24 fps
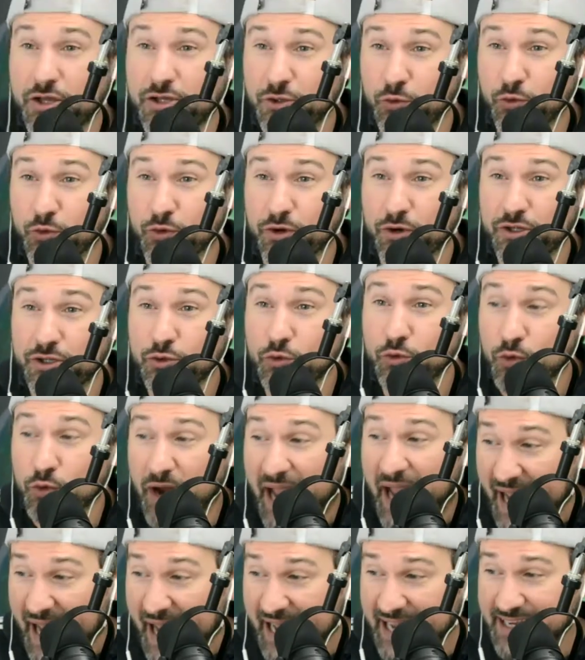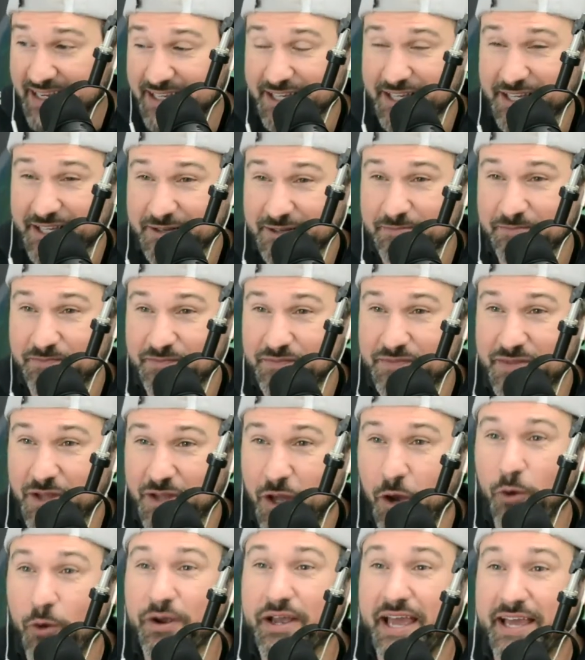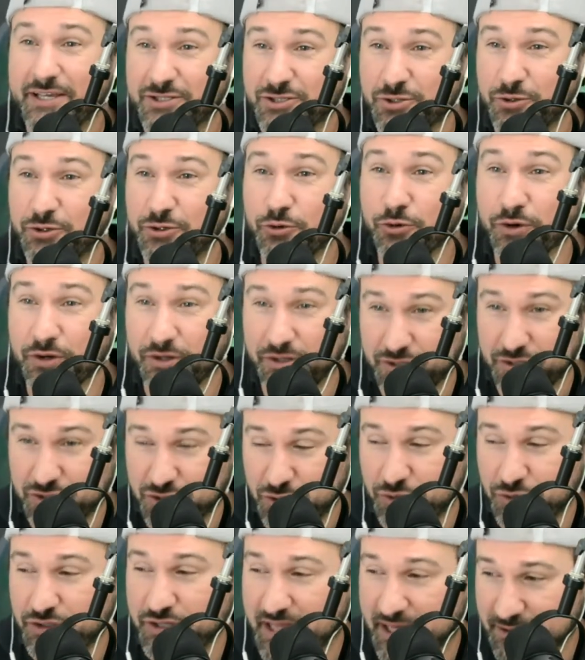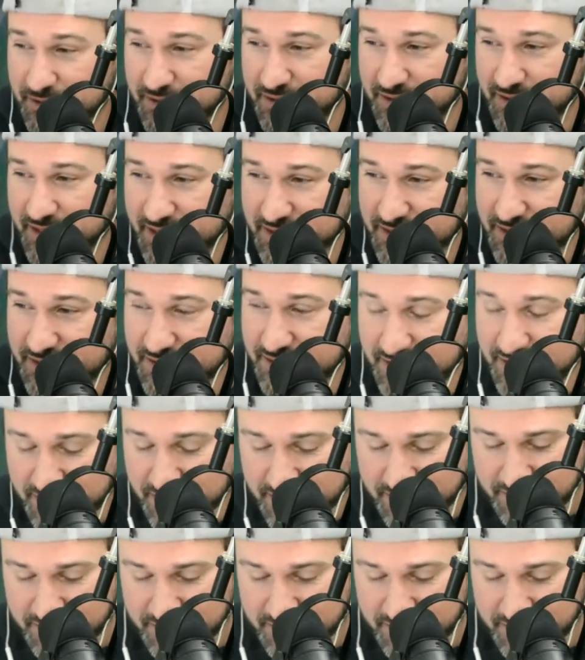you were you were eight yeah. Oh, okay. Was, so yeah. so that I was a little